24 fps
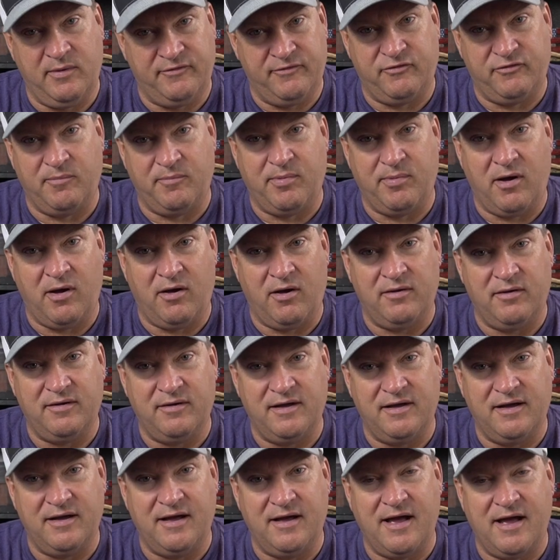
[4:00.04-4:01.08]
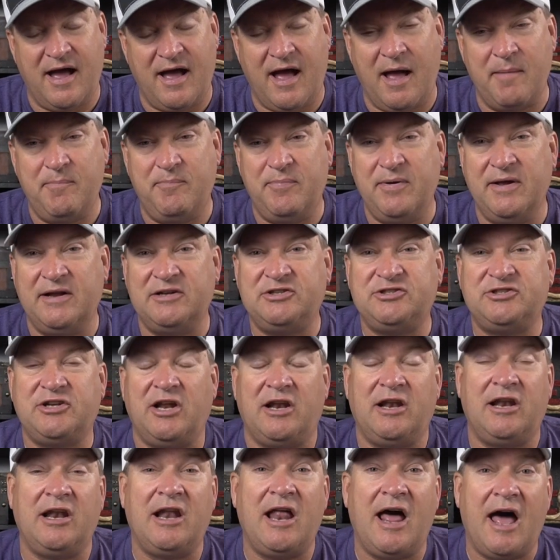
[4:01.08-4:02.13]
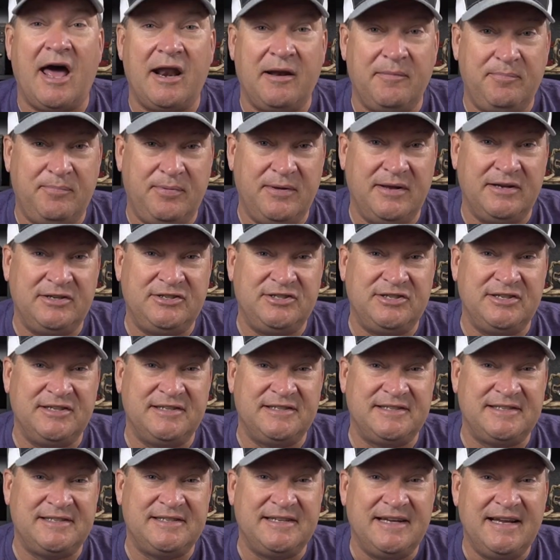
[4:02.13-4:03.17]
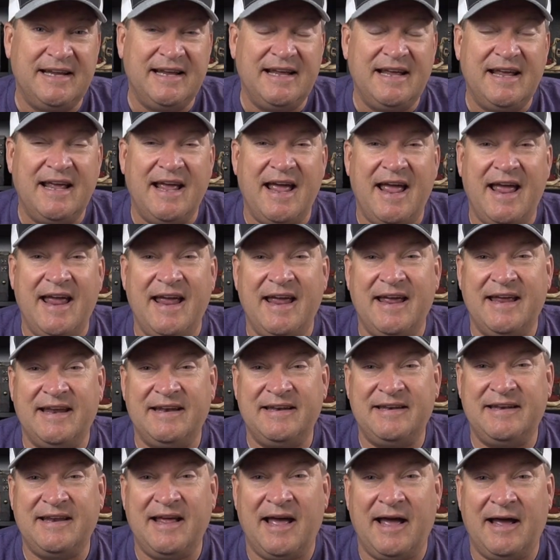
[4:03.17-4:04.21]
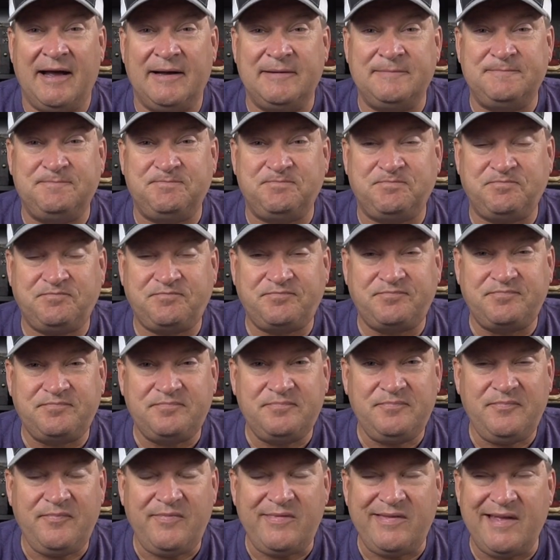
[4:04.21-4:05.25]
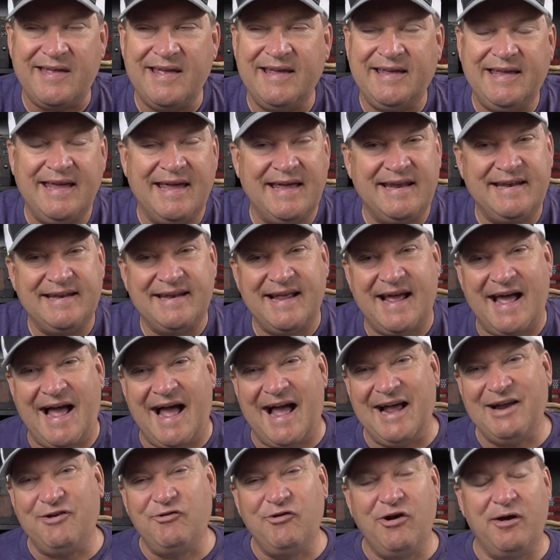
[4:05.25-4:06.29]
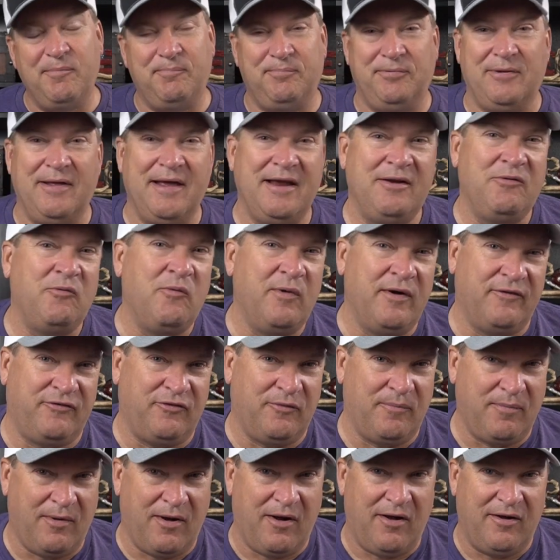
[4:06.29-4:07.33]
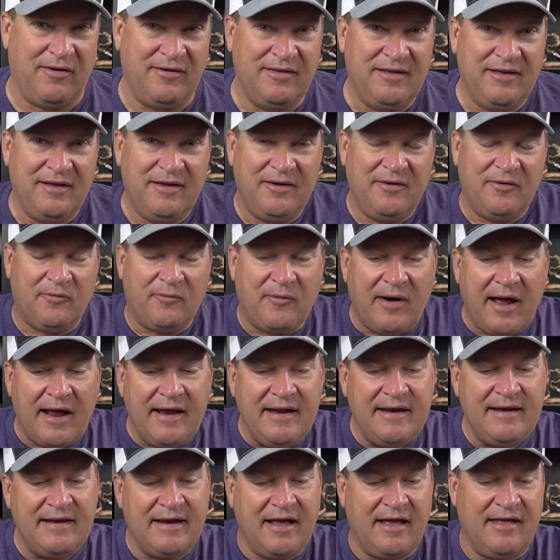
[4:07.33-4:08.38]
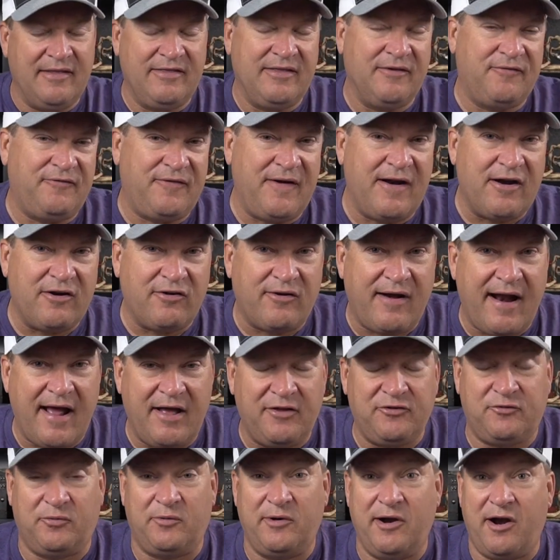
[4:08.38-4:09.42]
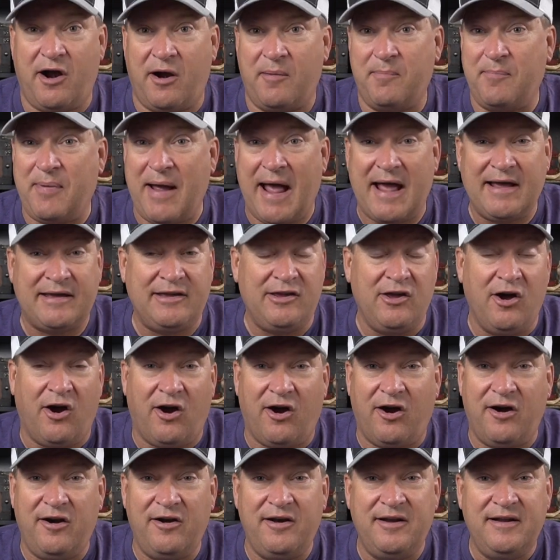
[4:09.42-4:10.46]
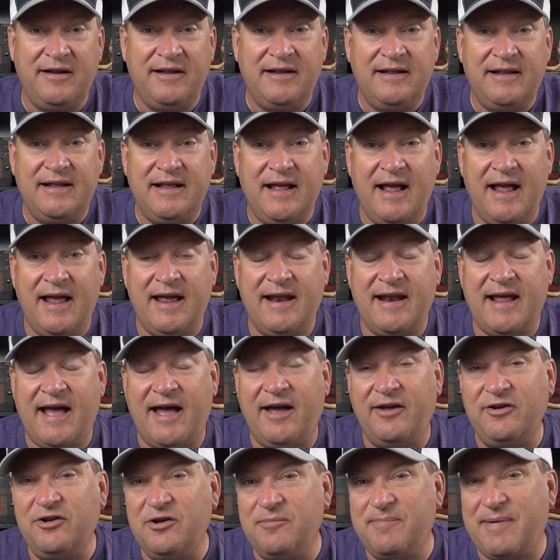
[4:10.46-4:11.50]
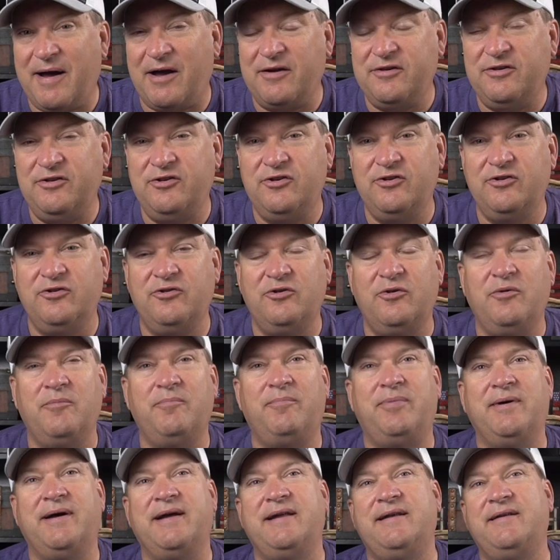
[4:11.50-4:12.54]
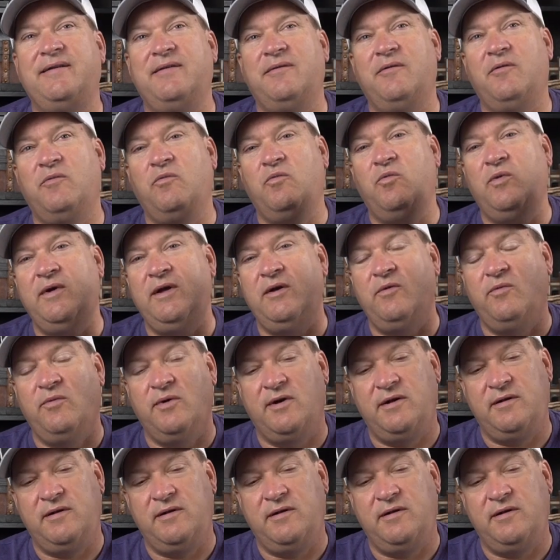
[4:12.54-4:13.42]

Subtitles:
wiffle ball. I pitched a lot of pitches. And again, I grew up playing wiffle ball, right? The fairgrounds were in our backyard. And I don't know about you, but we